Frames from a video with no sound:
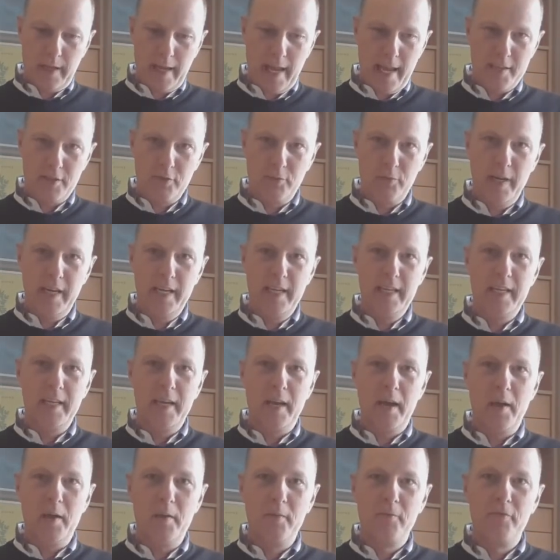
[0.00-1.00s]
has a really
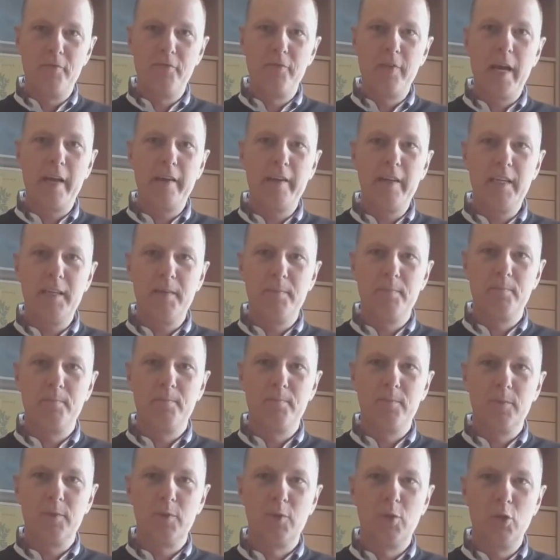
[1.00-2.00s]
a very
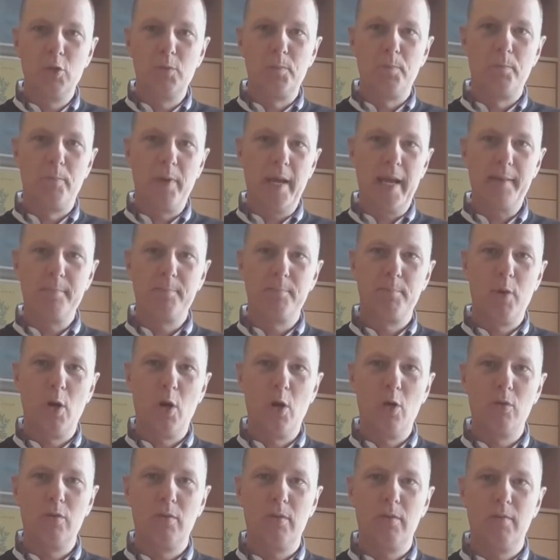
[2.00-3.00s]
good
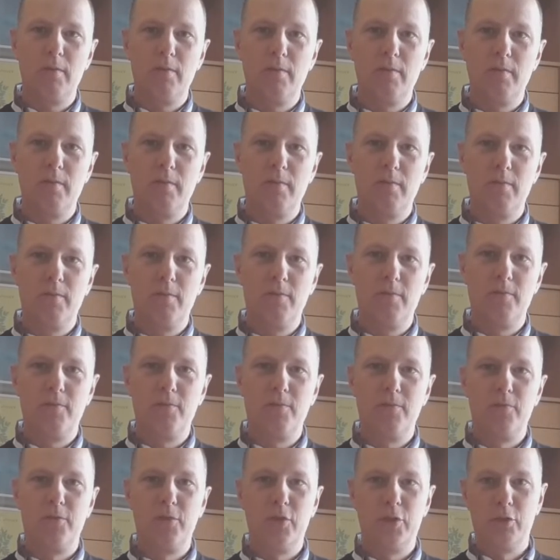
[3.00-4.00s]
backbone
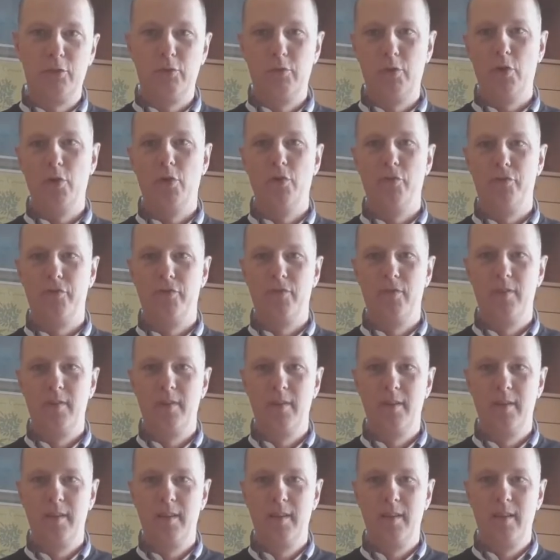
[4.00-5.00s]
for the groove.
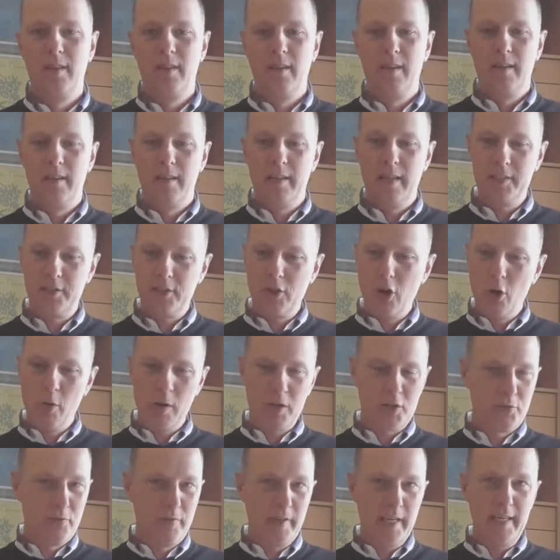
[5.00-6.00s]
It's
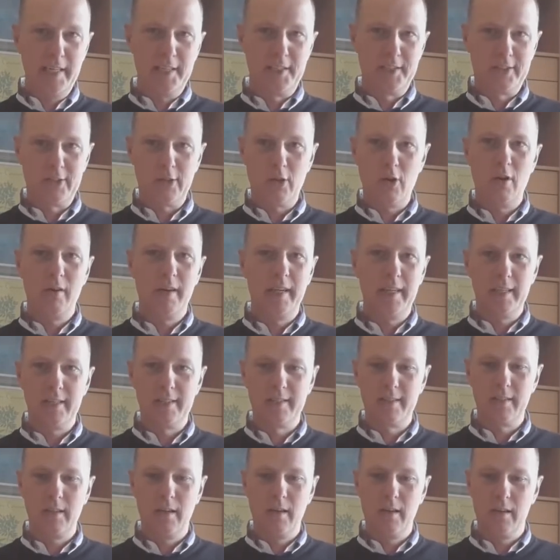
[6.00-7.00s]
always really strong in the
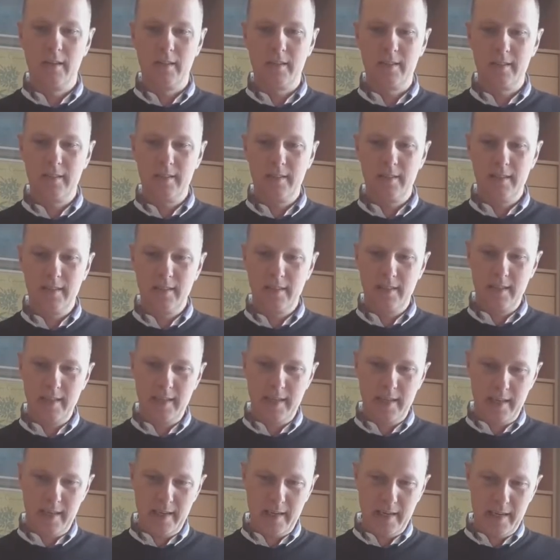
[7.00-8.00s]
songs.
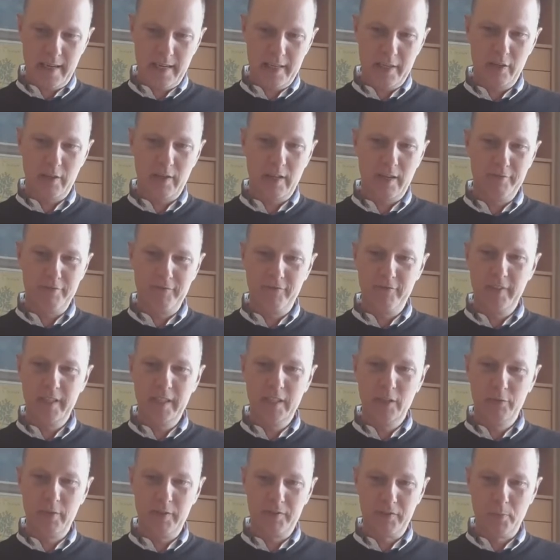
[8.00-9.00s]
And you can
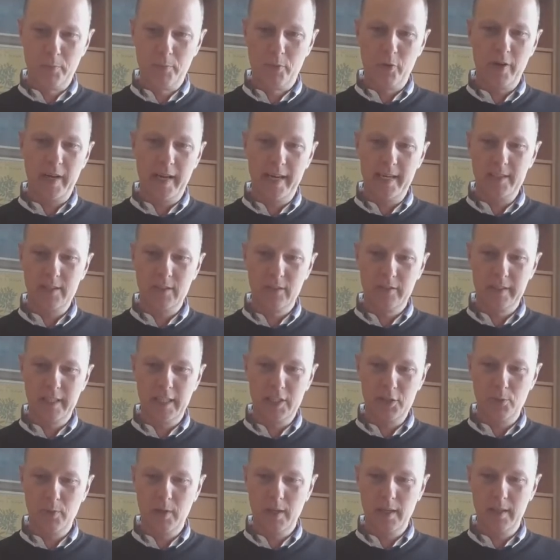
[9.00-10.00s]
feel with the breaks on
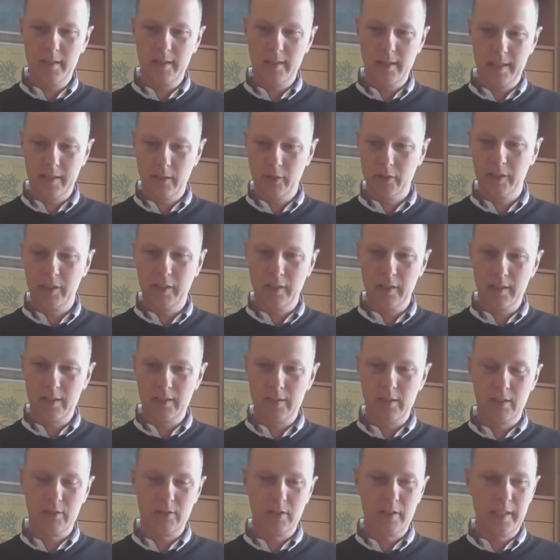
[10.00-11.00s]
this one and on the other
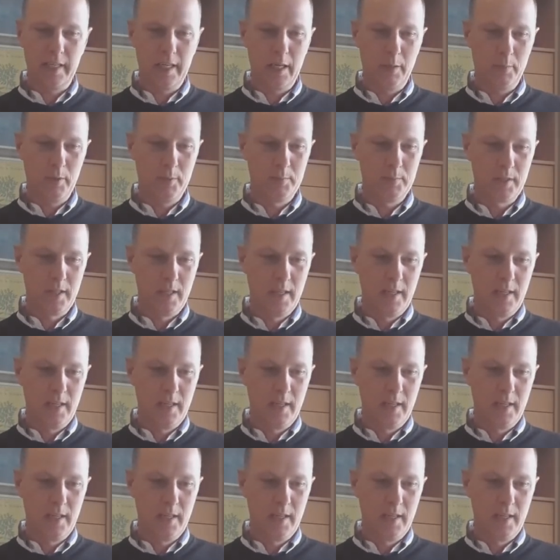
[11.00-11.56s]
songs in the album.